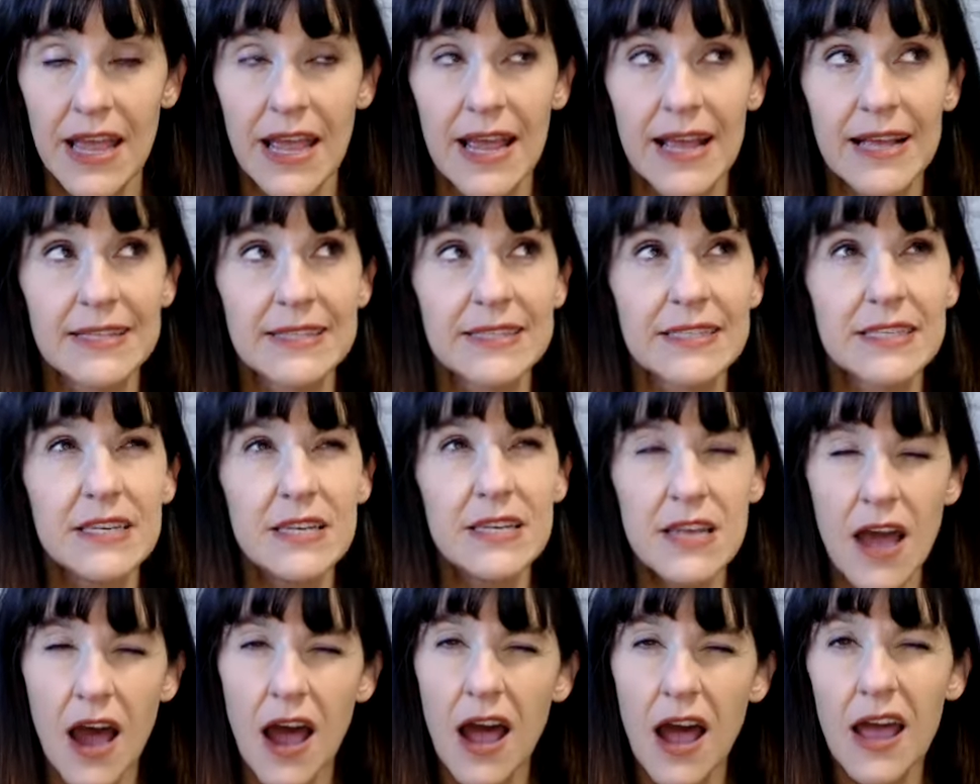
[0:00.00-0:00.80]
It's
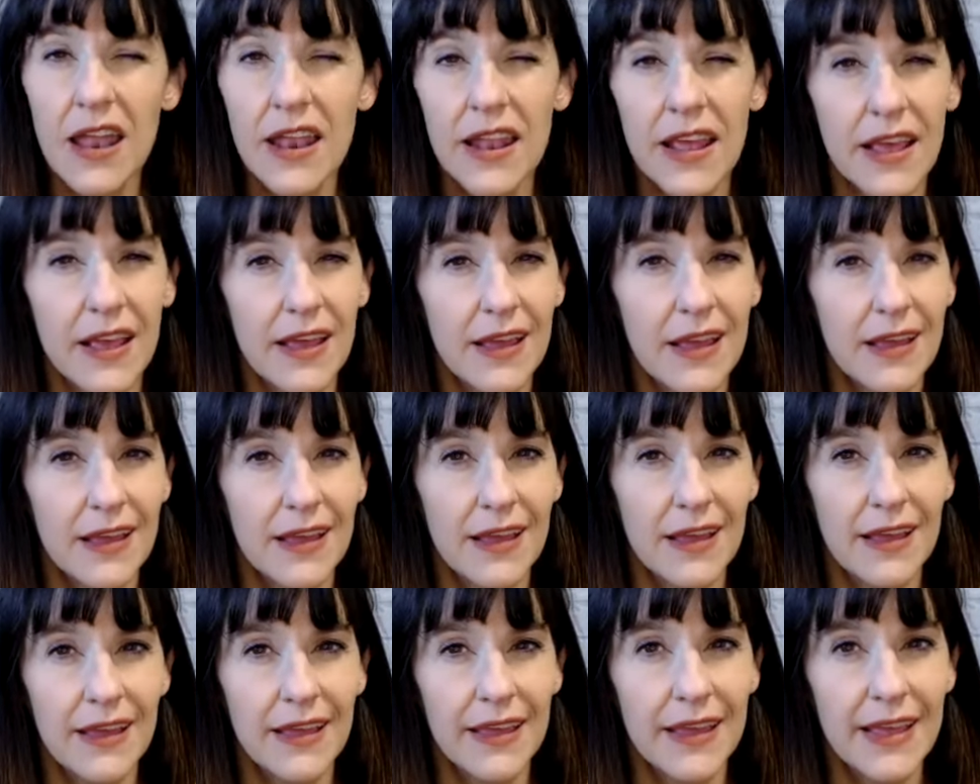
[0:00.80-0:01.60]
not
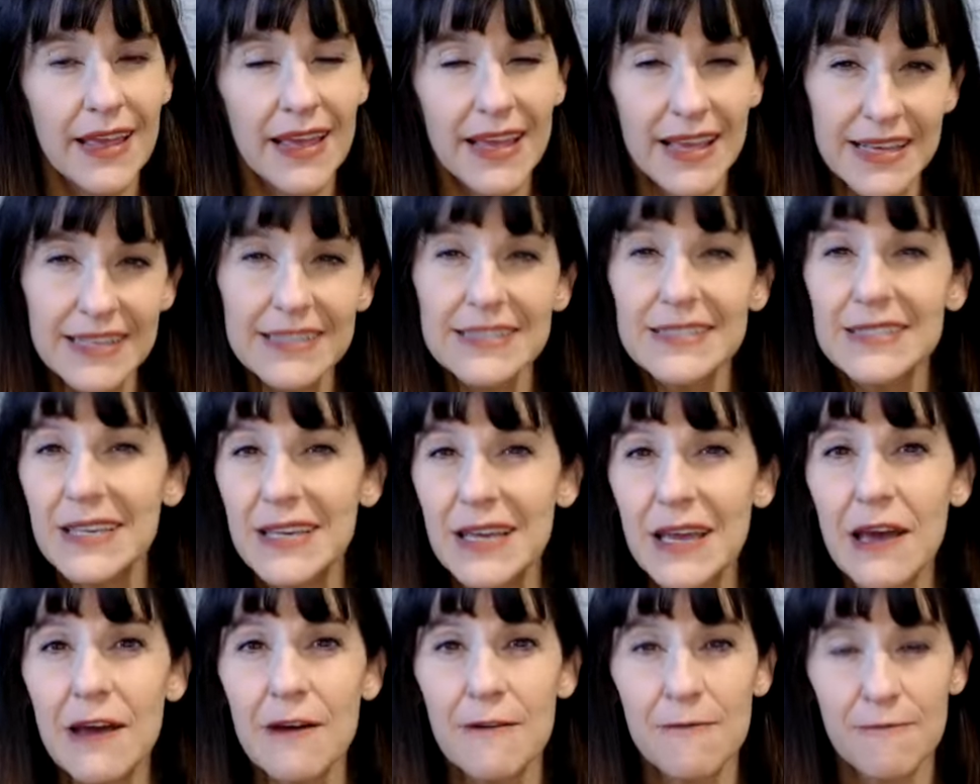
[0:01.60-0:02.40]

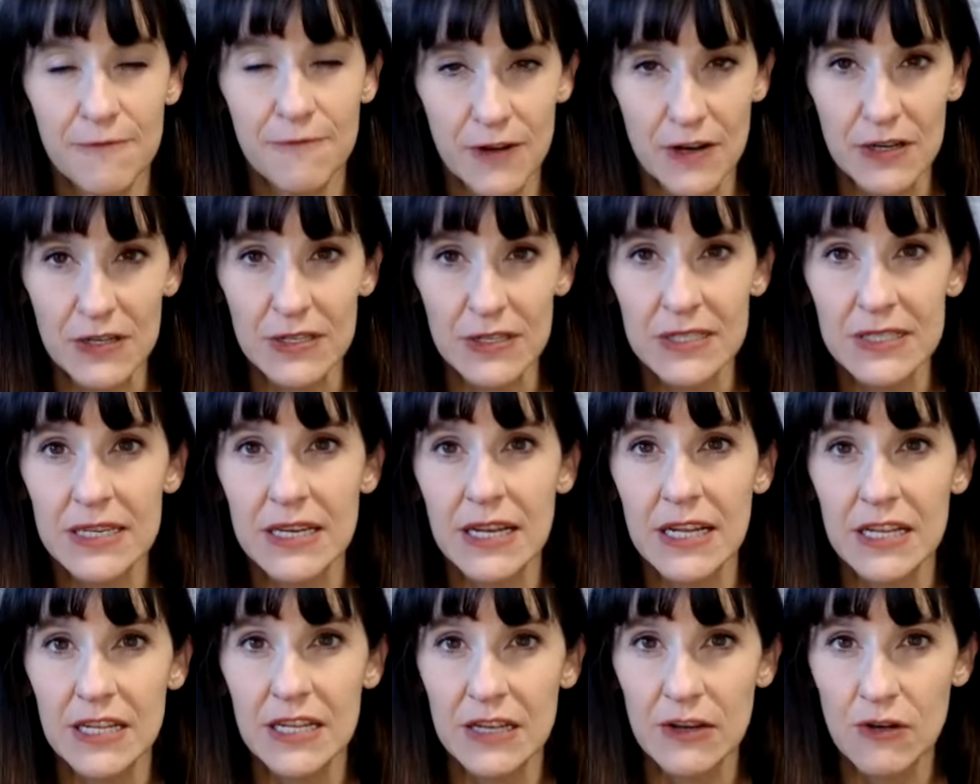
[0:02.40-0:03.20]
easy at first, and
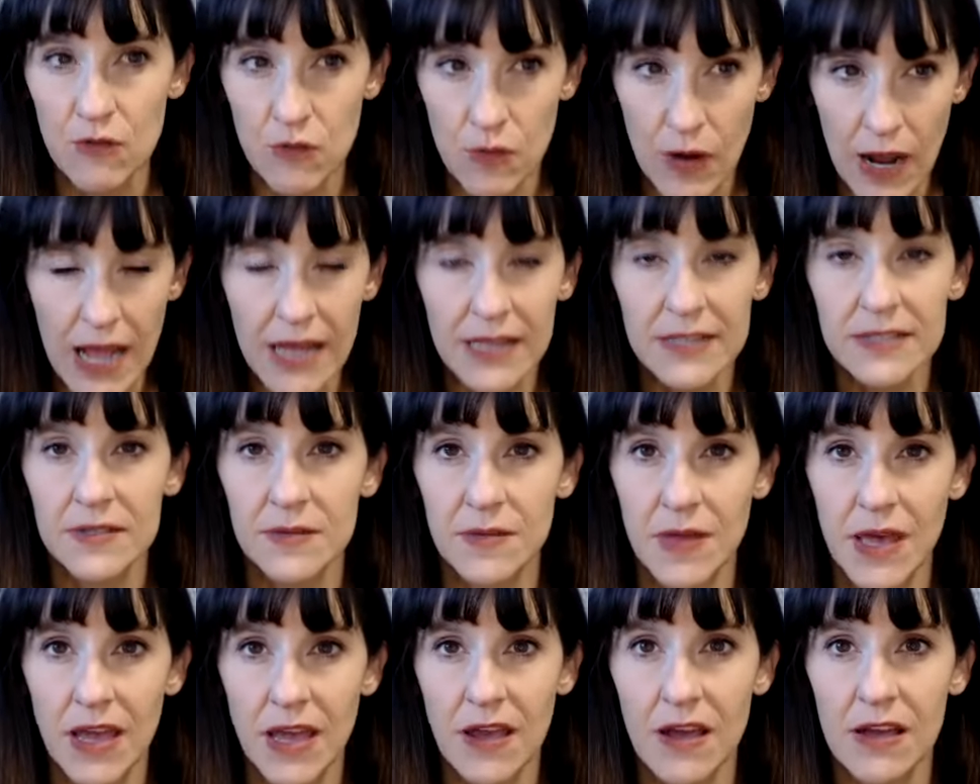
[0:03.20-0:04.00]
I grasp
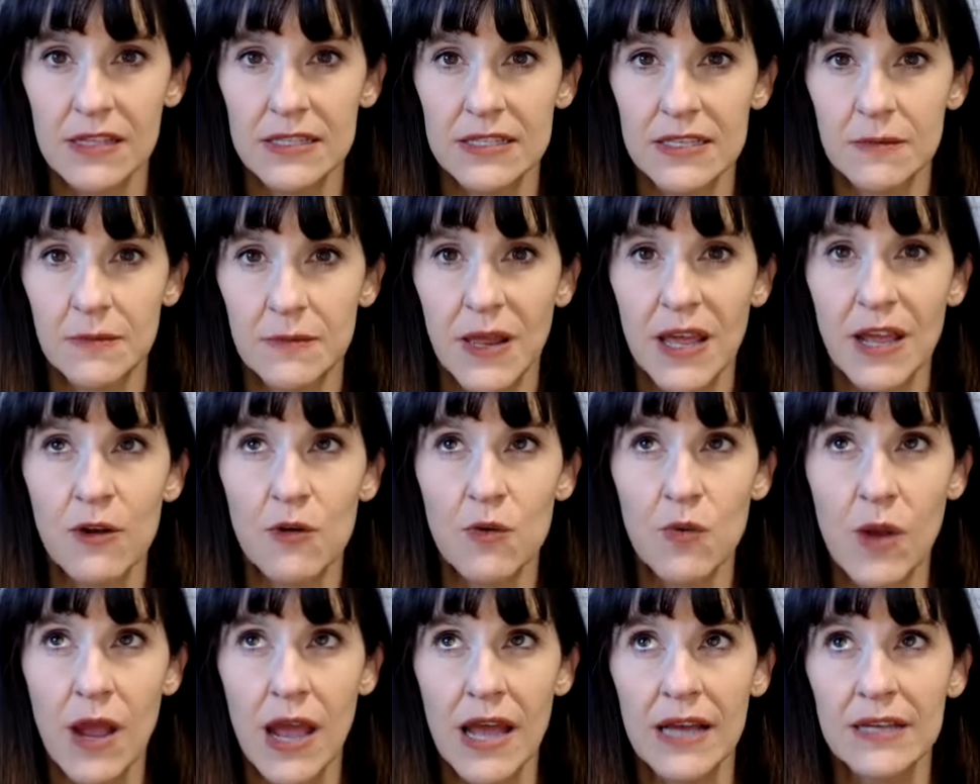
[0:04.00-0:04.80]
that concept. I
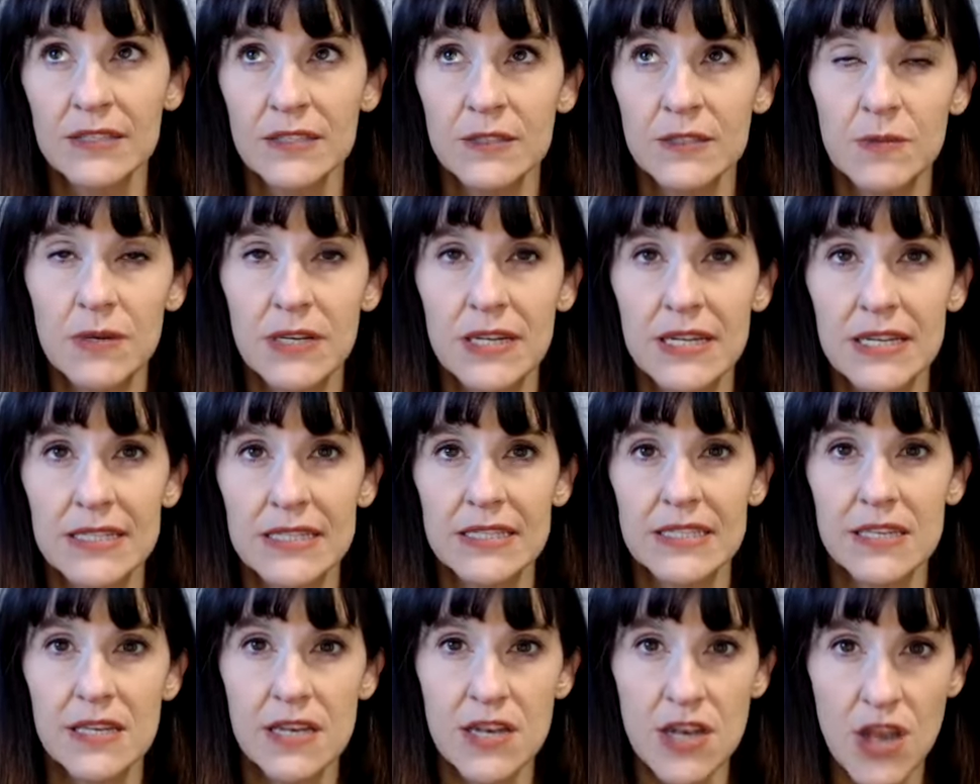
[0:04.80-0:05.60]
grasp that
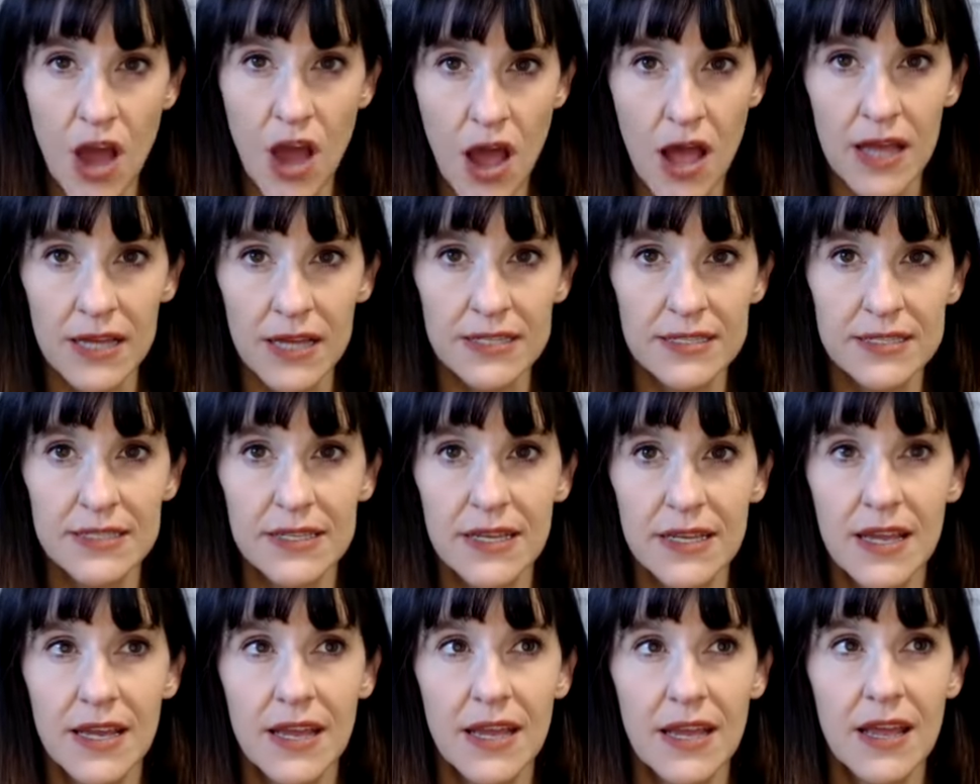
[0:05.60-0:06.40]
it's not
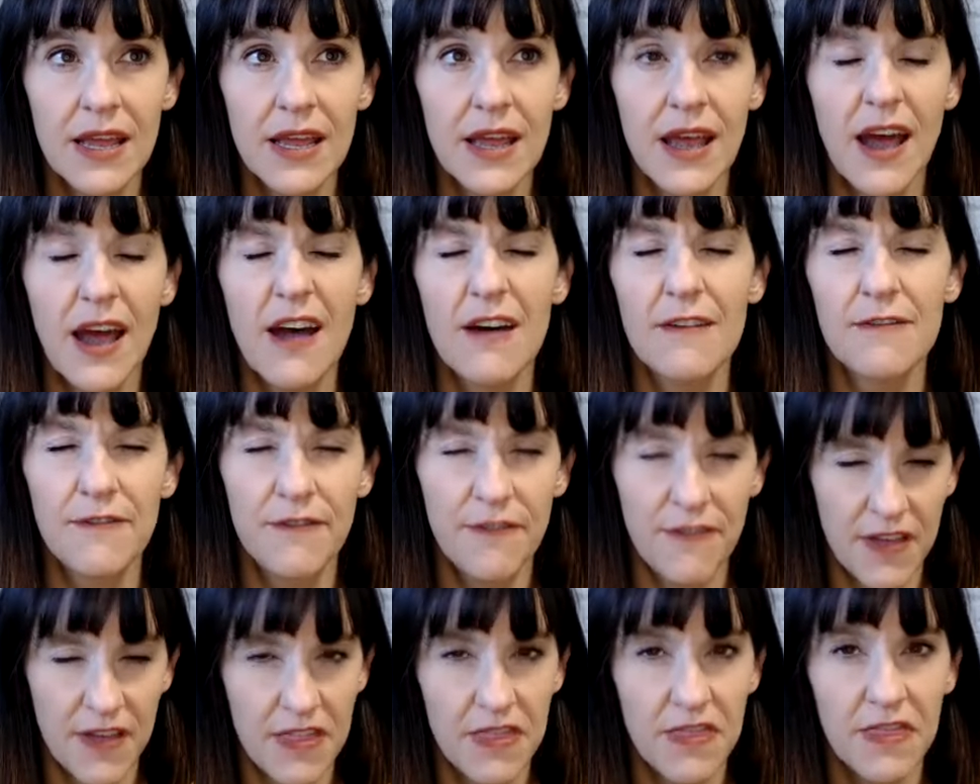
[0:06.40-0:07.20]
a
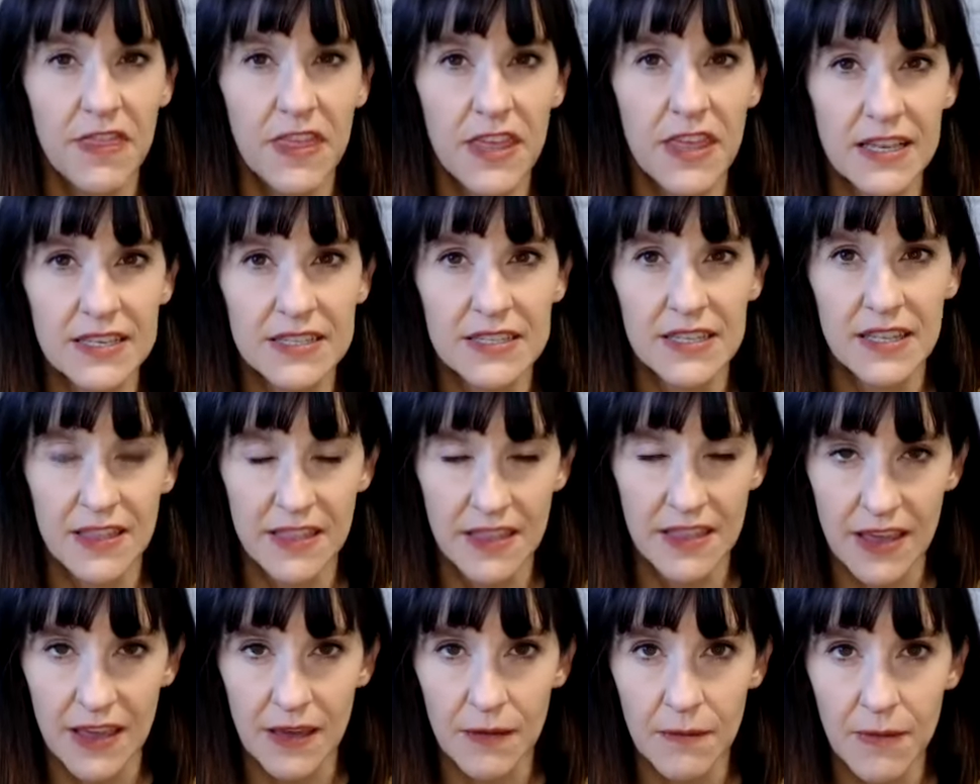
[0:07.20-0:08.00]
fun thing to
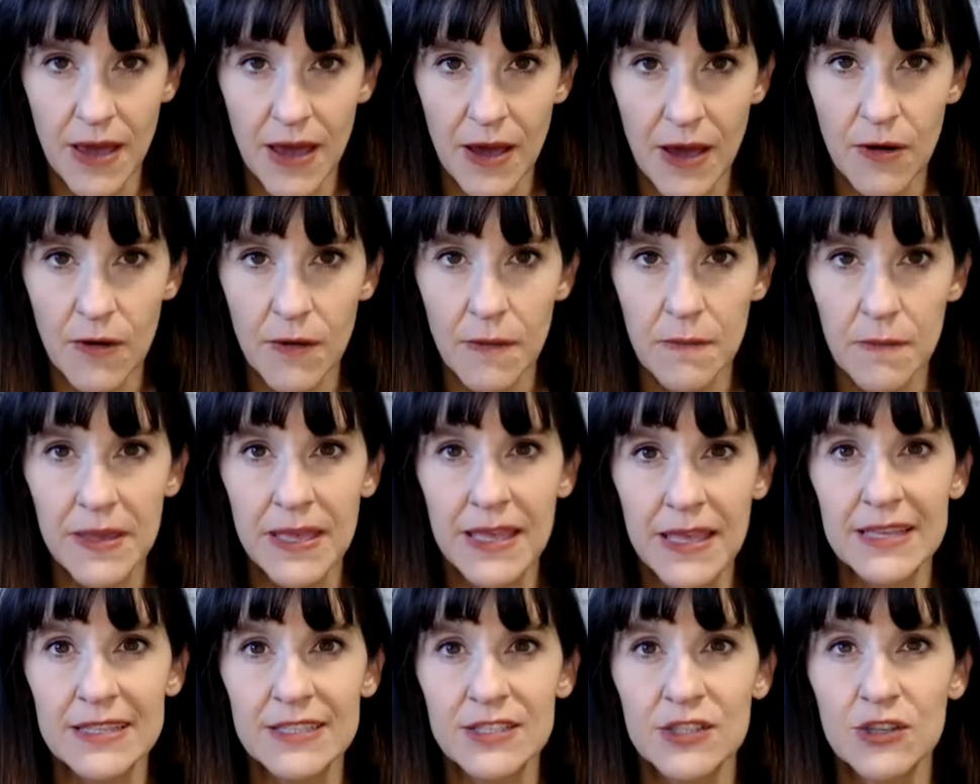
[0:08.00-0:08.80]
think about
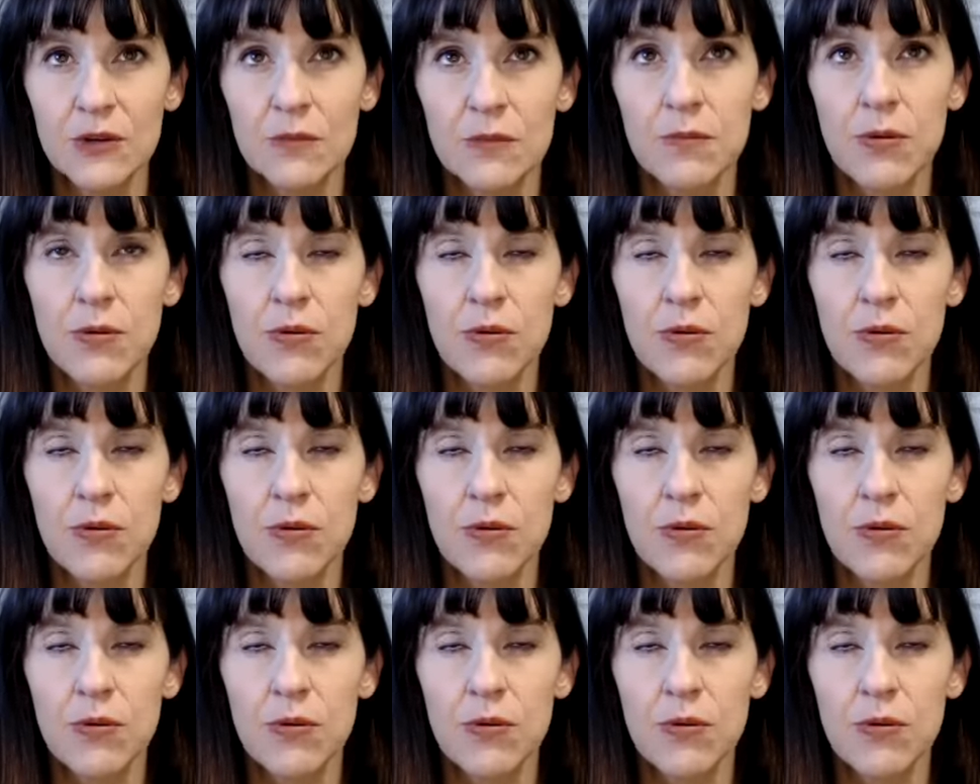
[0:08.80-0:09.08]
because you're